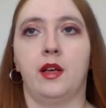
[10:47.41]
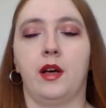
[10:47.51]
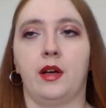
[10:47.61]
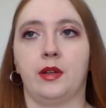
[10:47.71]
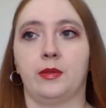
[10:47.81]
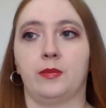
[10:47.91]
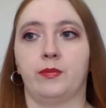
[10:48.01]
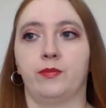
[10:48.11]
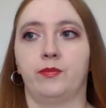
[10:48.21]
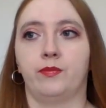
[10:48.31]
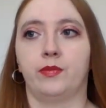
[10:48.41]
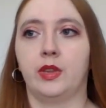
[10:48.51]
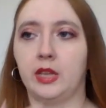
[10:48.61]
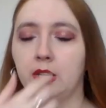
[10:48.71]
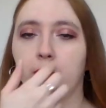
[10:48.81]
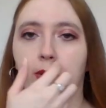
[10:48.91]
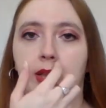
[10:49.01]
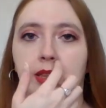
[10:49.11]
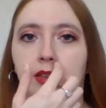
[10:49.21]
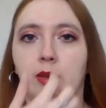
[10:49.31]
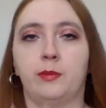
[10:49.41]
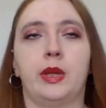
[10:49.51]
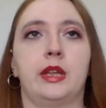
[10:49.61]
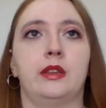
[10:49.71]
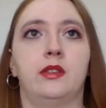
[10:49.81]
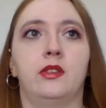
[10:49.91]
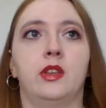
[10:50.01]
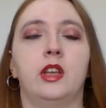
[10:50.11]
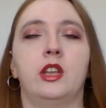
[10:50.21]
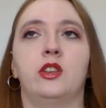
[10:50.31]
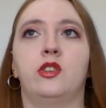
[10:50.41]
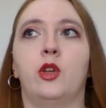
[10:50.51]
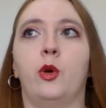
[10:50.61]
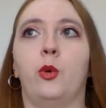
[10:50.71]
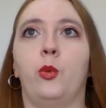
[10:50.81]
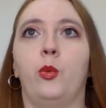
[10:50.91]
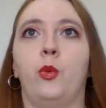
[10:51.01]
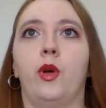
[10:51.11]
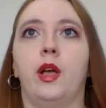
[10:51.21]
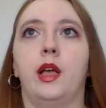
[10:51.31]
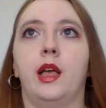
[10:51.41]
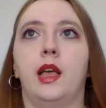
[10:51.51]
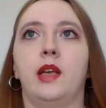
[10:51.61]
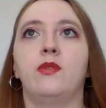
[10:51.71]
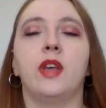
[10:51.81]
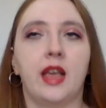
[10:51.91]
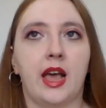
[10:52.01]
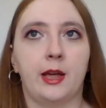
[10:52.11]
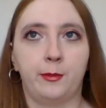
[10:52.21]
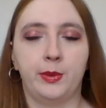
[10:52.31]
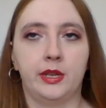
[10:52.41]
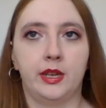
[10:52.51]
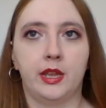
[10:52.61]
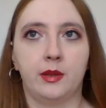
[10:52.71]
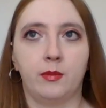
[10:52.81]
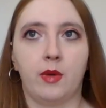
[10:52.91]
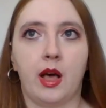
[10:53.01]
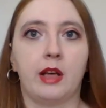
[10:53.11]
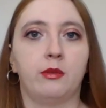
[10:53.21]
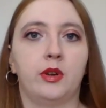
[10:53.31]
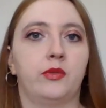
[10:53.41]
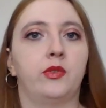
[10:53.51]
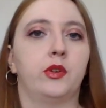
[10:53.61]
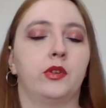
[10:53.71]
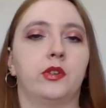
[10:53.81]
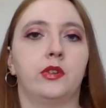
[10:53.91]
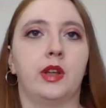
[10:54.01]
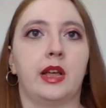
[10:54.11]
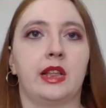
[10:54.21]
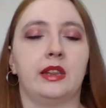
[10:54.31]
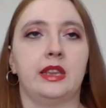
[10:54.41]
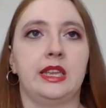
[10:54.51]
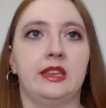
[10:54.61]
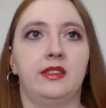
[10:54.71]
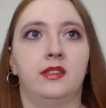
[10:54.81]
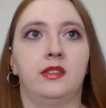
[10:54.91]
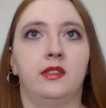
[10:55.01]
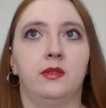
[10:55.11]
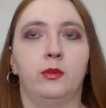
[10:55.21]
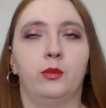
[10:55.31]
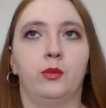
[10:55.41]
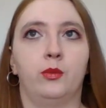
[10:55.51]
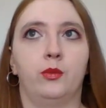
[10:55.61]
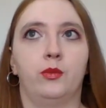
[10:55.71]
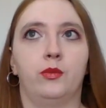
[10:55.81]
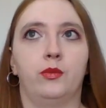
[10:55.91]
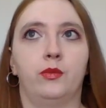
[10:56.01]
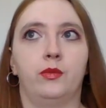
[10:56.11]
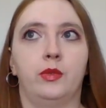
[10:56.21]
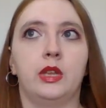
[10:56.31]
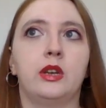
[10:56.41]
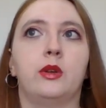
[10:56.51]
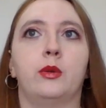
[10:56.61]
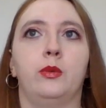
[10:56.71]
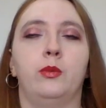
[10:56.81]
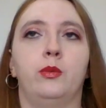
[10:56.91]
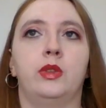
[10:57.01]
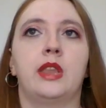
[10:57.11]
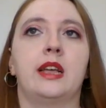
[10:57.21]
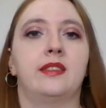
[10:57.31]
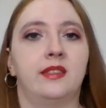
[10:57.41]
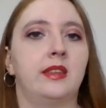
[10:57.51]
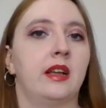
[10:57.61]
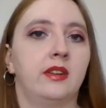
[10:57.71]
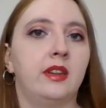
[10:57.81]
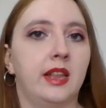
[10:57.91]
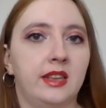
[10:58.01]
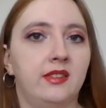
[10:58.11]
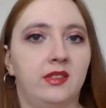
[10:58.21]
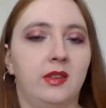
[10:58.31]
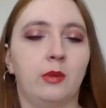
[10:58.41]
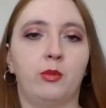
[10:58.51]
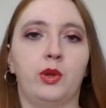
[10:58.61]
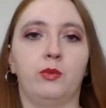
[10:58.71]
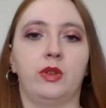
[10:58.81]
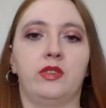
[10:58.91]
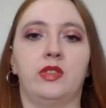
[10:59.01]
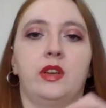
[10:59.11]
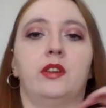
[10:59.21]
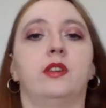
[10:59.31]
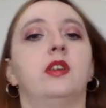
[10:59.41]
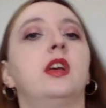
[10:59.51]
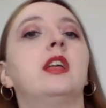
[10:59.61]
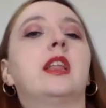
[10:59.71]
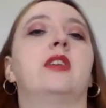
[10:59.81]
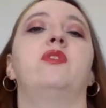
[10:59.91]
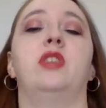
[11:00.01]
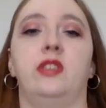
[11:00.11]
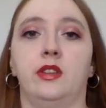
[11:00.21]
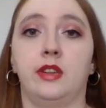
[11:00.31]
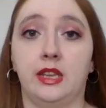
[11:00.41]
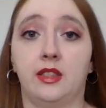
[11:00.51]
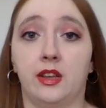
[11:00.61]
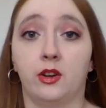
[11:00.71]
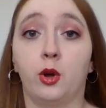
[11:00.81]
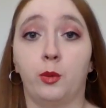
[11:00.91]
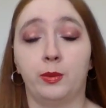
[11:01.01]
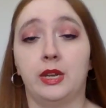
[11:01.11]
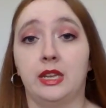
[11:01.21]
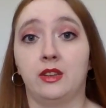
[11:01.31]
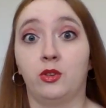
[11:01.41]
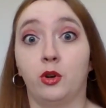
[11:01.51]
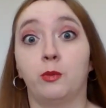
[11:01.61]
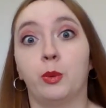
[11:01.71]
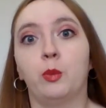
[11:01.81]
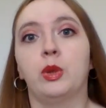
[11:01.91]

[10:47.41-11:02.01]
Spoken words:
I think depends. So if it had been them, I would have heard at least, that sounded like someone was there, like physically there opening the door. But